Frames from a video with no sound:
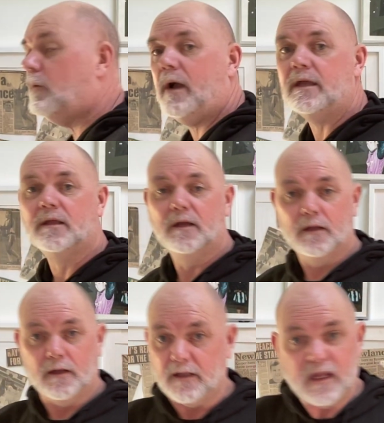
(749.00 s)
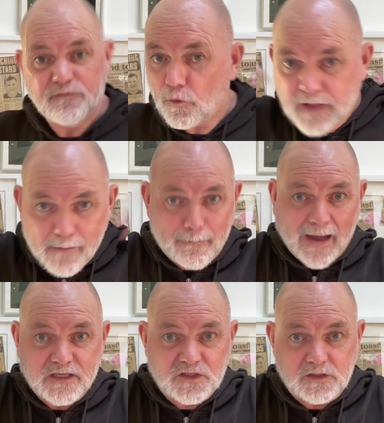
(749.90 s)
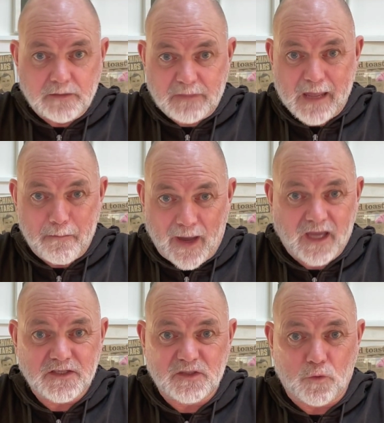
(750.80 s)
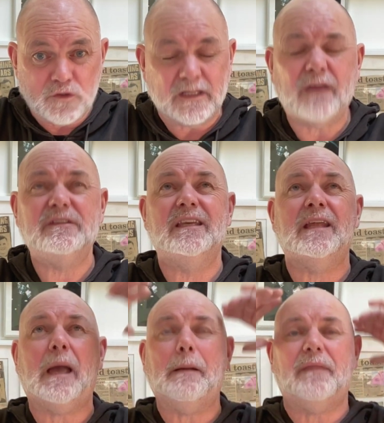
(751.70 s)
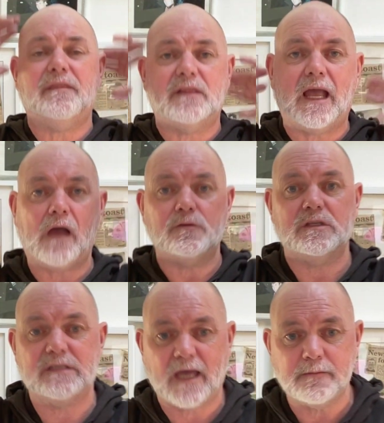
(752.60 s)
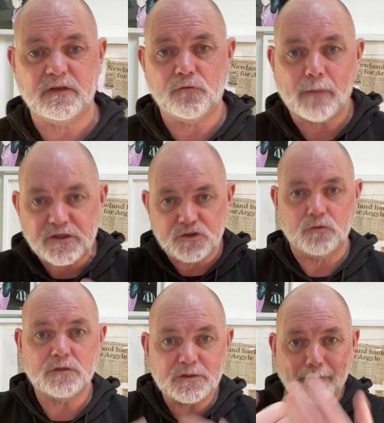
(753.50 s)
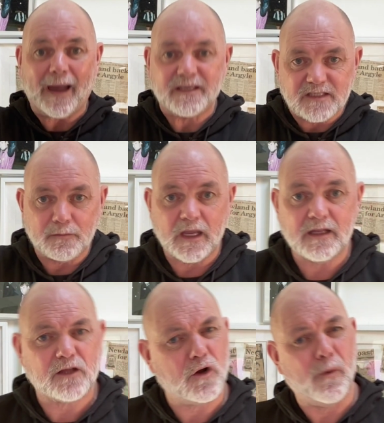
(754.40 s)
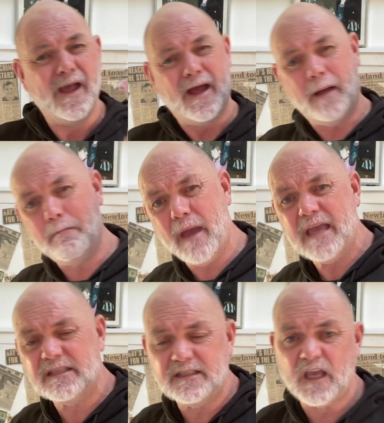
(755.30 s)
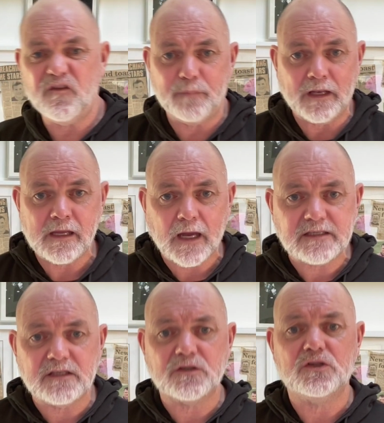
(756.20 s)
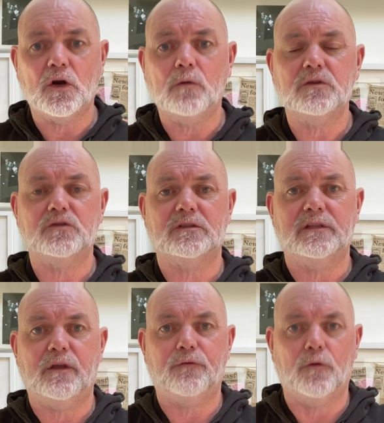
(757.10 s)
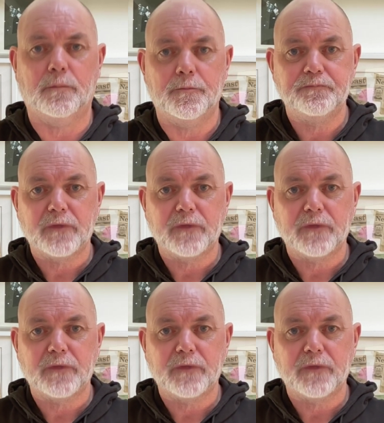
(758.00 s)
away, even though their back is towards you, and I've seen it 1,000 times, even though my student's back's to me, and I go, amazing save, Billy, I see the shoulders just lift up.